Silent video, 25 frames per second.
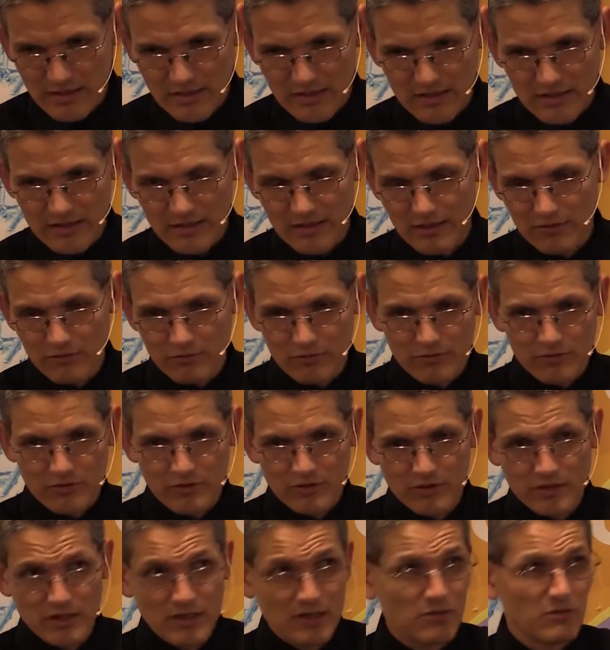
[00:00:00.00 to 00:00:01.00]
things were
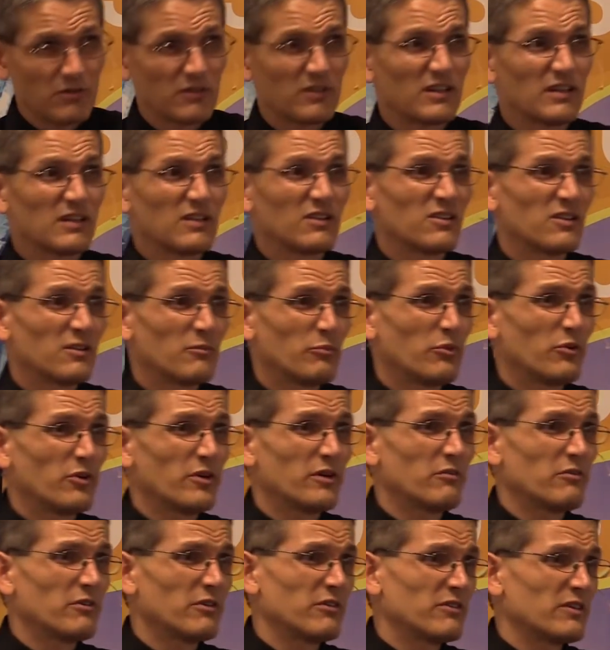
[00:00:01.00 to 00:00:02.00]
he was getting to the
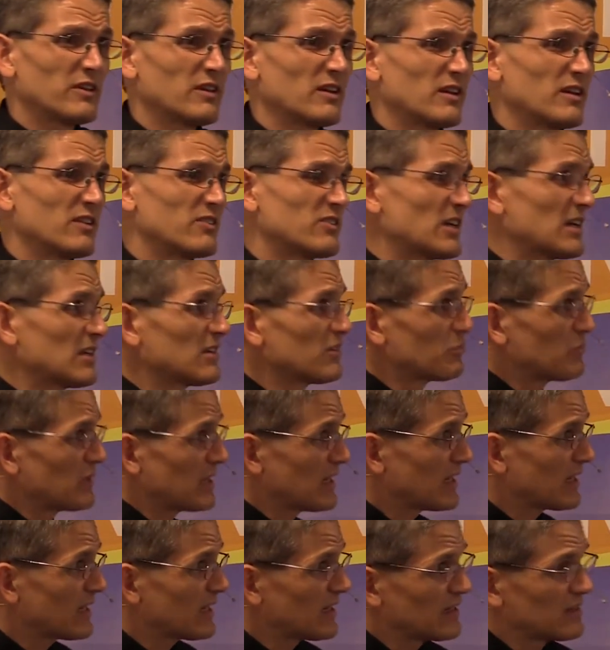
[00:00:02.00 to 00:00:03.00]
point where he's getting chest
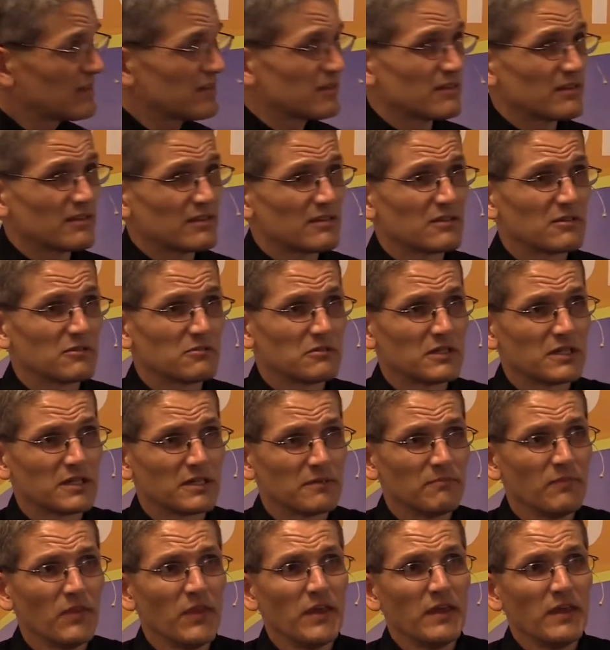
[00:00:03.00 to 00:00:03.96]
pains and so on,